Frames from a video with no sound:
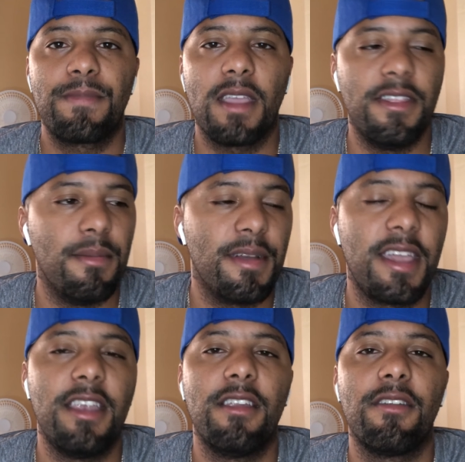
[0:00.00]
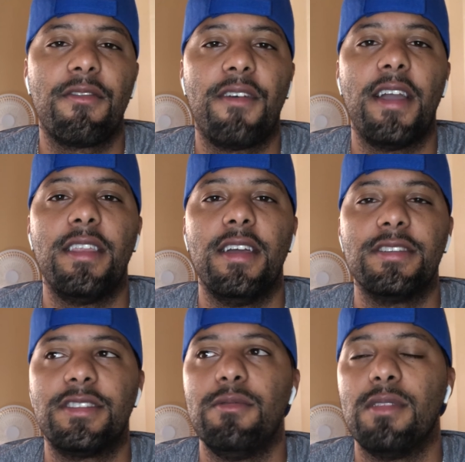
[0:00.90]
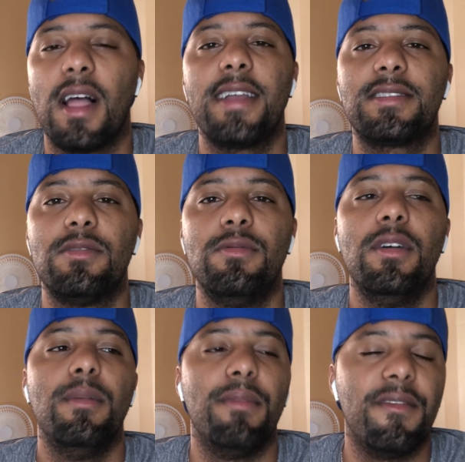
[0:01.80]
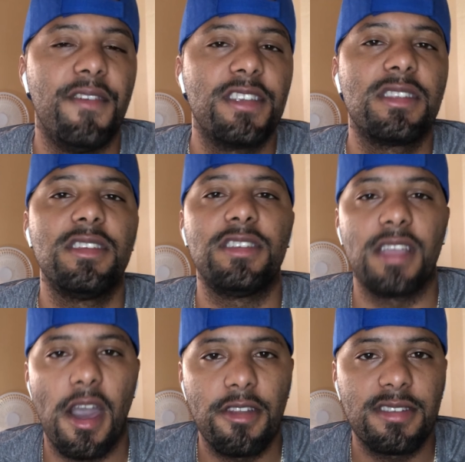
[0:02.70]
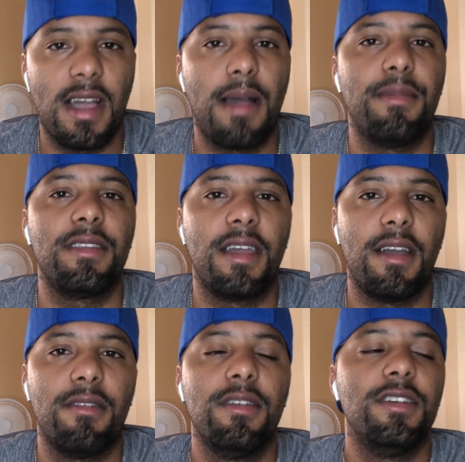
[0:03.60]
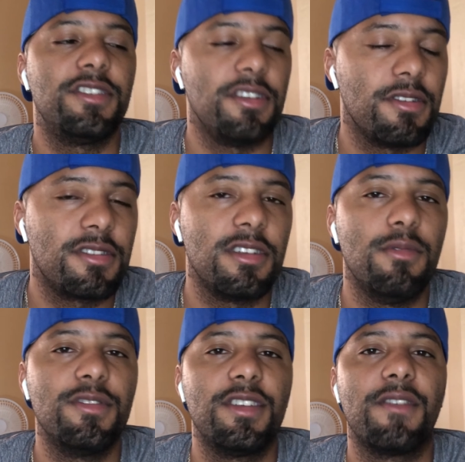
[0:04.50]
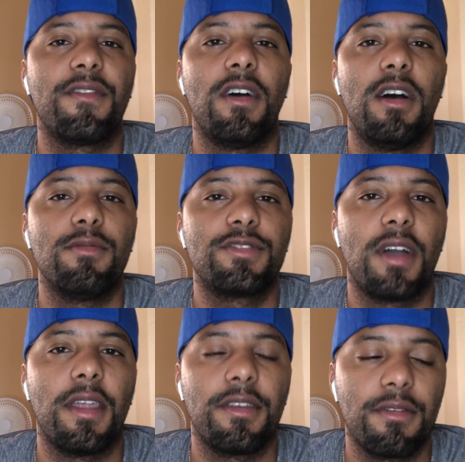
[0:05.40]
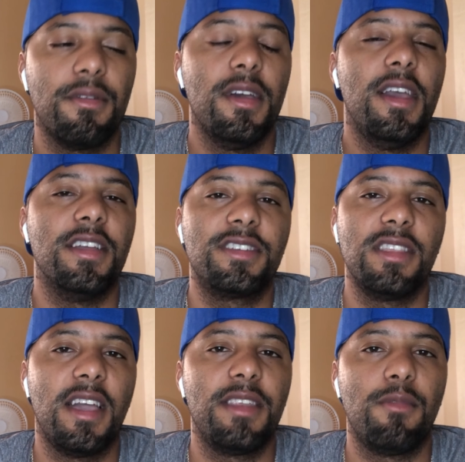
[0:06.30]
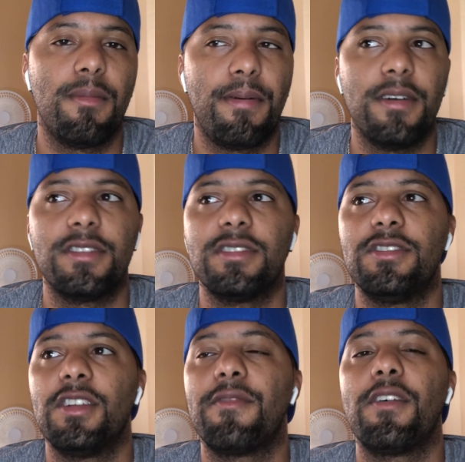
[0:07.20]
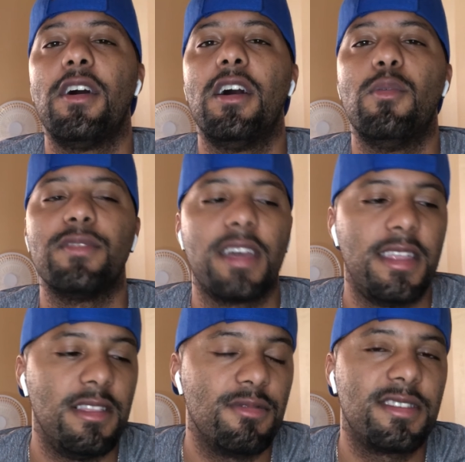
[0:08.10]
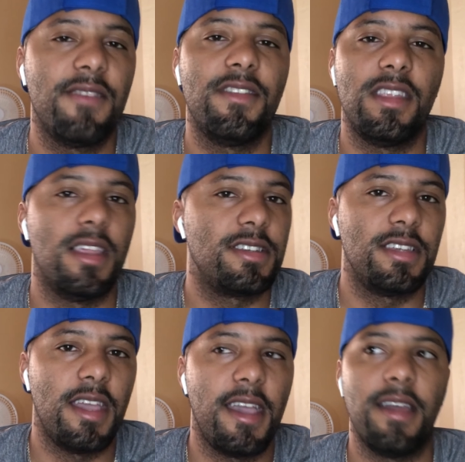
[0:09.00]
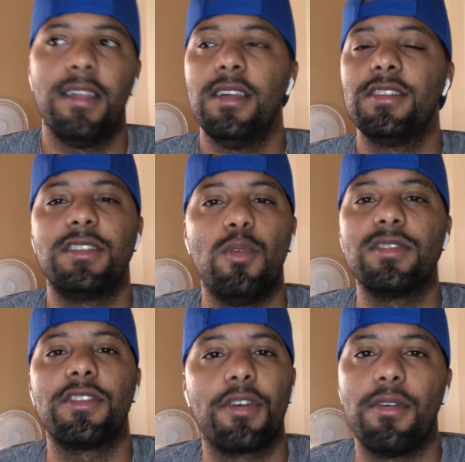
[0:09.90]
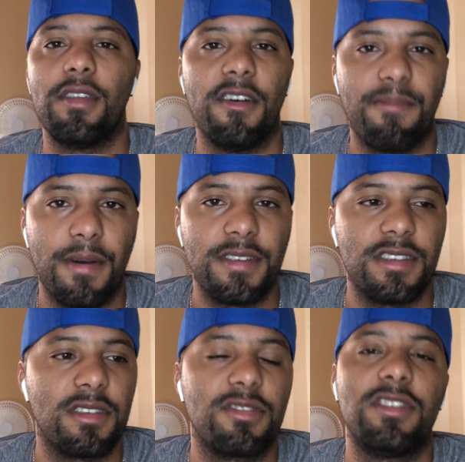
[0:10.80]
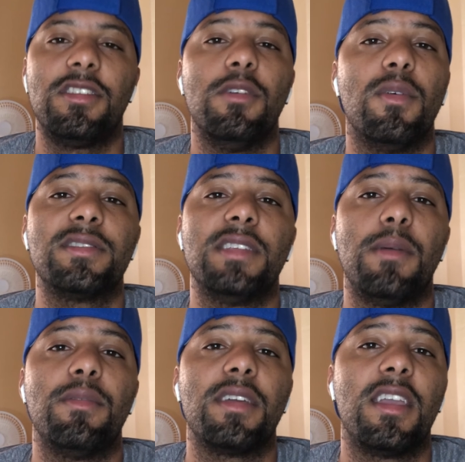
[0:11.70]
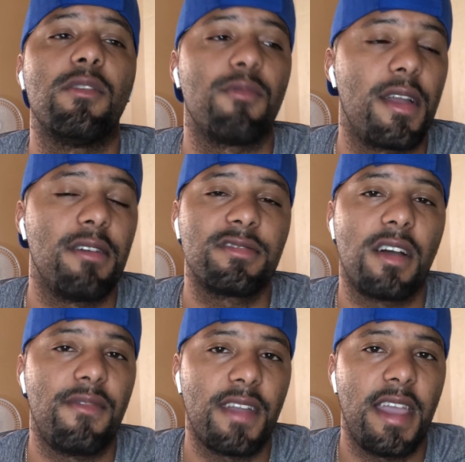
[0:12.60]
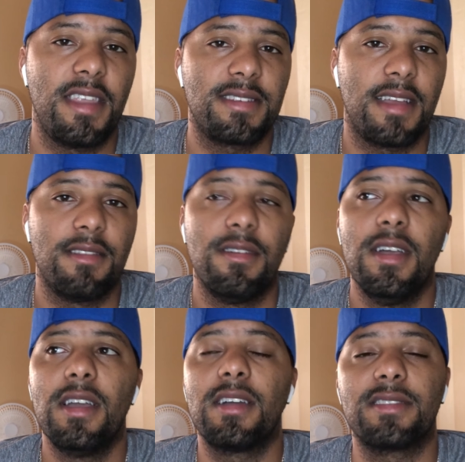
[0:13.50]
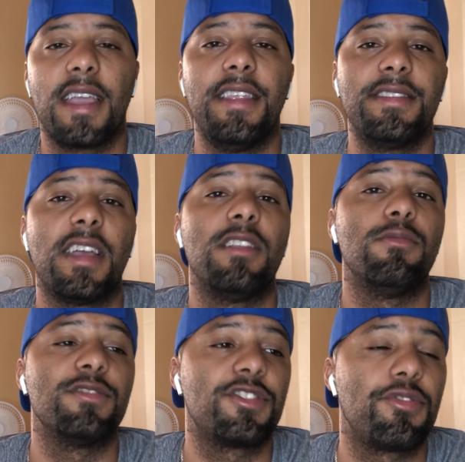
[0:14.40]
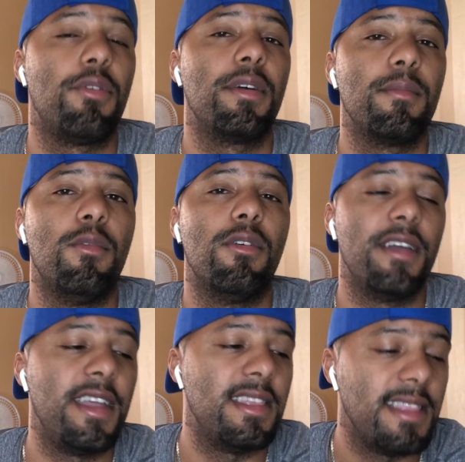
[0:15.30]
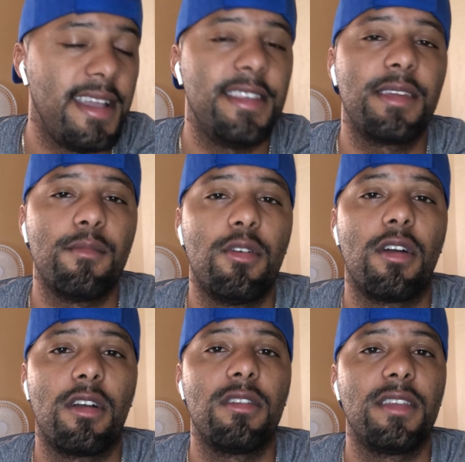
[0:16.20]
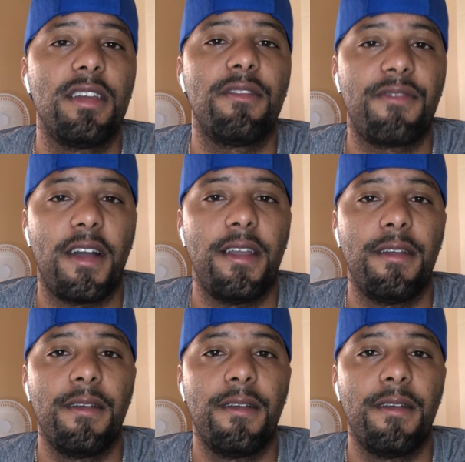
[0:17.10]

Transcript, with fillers: in the beginning of the fight as she would like to, but eventually she got her timing down. She understood what Jennifer Han was trying to do, and she landed more punches. Jennifer Han, with that elusivity that she had, she wasn't throwing enough punches, so she still wasn't able to get rounds off of Katie Taylor because Katie Taylor was throwing more and landing more early in the fight.